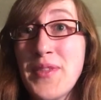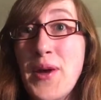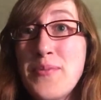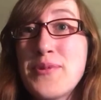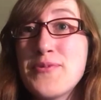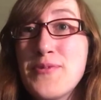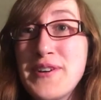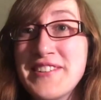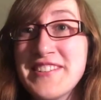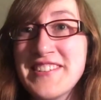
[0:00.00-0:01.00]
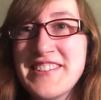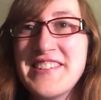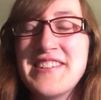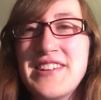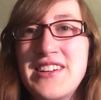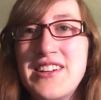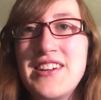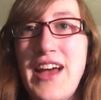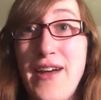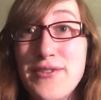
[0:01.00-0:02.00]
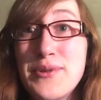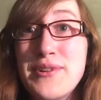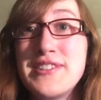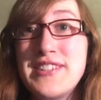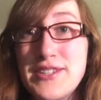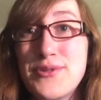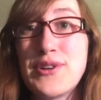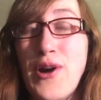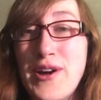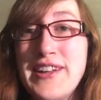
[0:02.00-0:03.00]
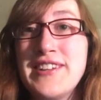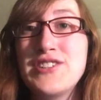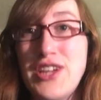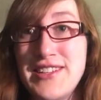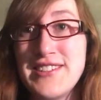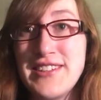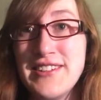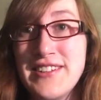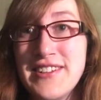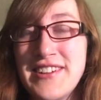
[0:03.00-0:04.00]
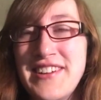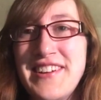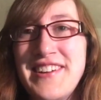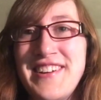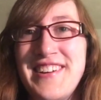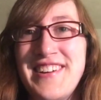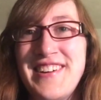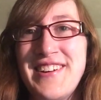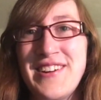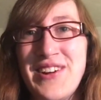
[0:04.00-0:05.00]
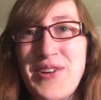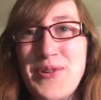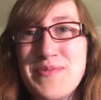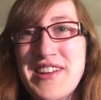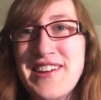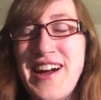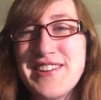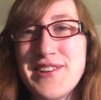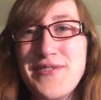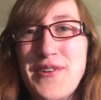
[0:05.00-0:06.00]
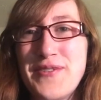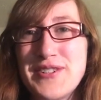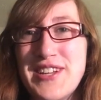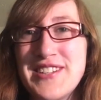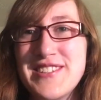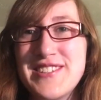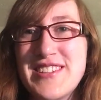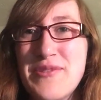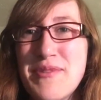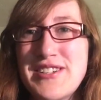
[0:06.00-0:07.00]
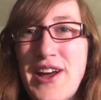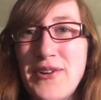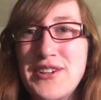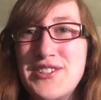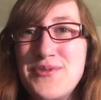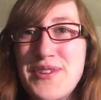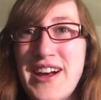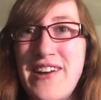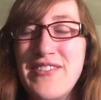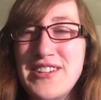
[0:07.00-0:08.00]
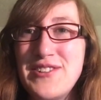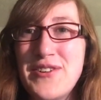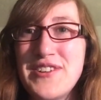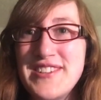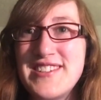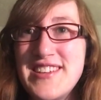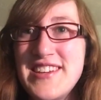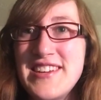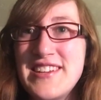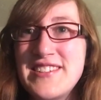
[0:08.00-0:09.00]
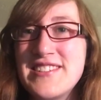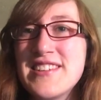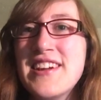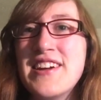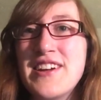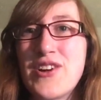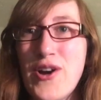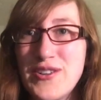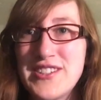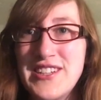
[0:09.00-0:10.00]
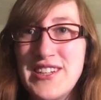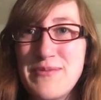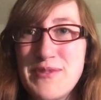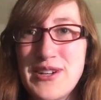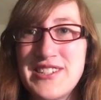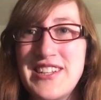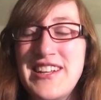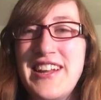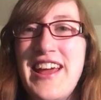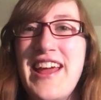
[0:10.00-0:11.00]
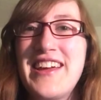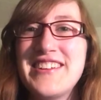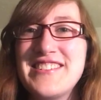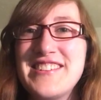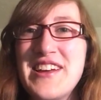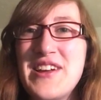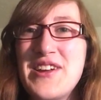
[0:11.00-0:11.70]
Number 1, everyone disregarding Jason. Oh my gosh, I felt for Jason so much. How could you not when, you know, he sees Carlton get abducted, and